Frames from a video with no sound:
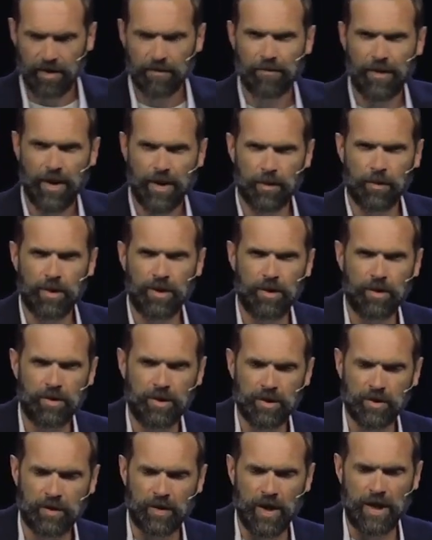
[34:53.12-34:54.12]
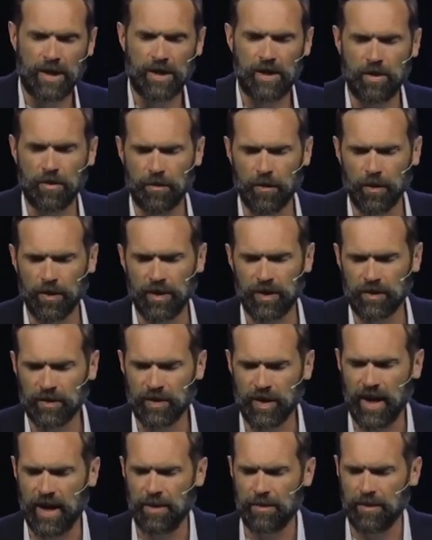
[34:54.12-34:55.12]
Father, we do just thank you for this
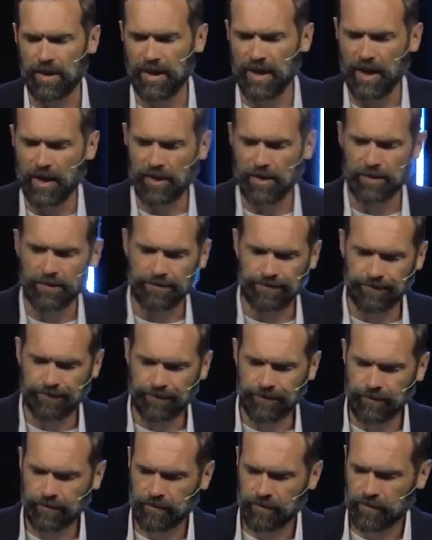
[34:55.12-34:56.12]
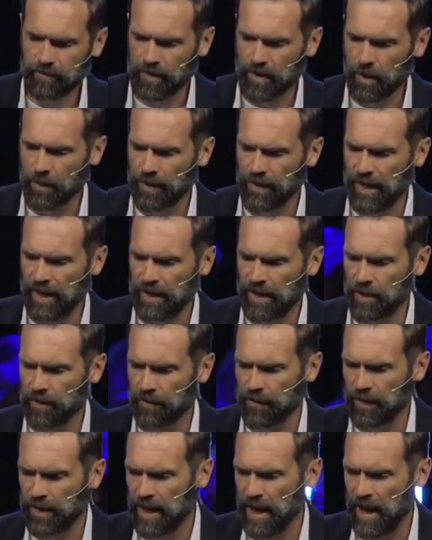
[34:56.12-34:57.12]
time together. We thank you
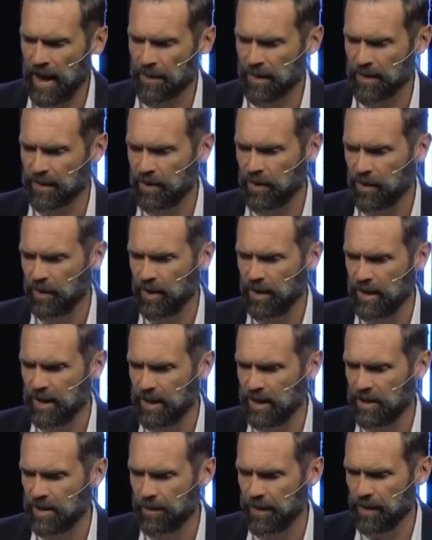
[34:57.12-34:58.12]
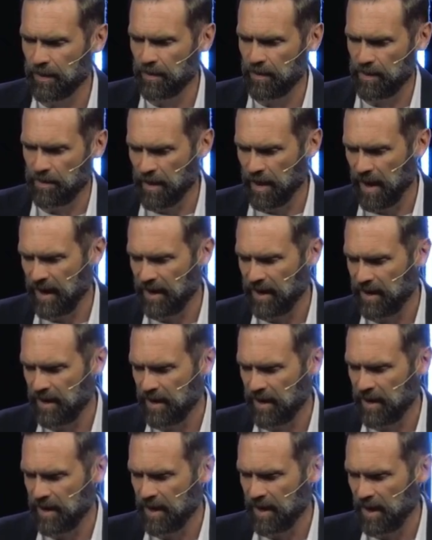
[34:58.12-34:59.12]
for the opportunity to be
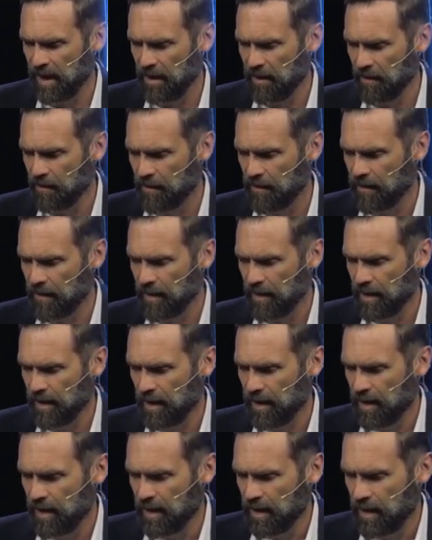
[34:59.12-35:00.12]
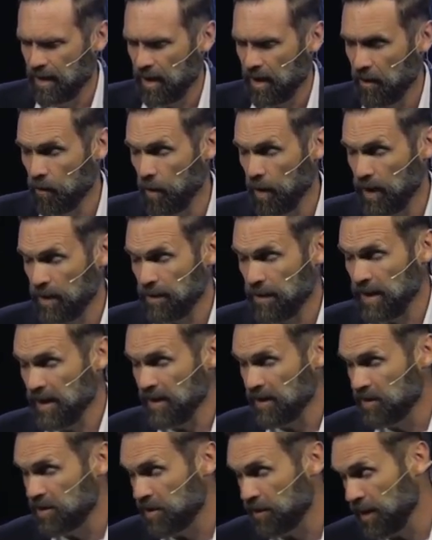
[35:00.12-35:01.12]
reminded of, of what it
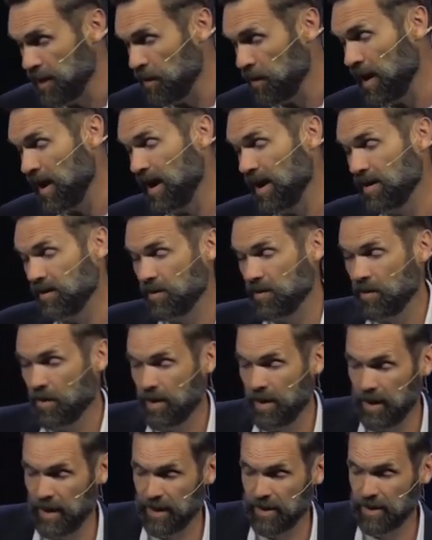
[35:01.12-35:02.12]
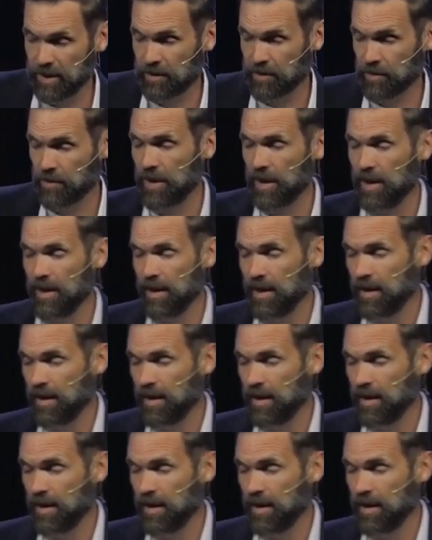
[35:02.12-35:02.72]
means to be wise, Lord. And I just want